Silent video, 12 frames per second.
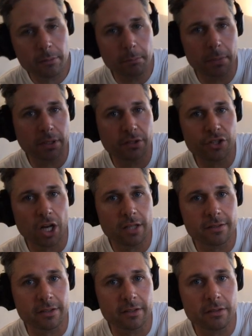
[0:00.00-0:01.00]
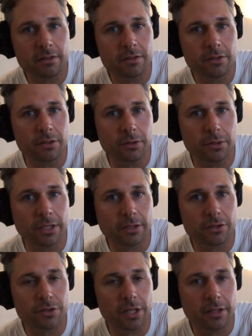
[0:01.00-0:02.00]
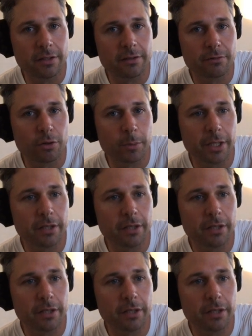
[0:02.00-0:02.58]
Bill Johnson who illustrated this for me.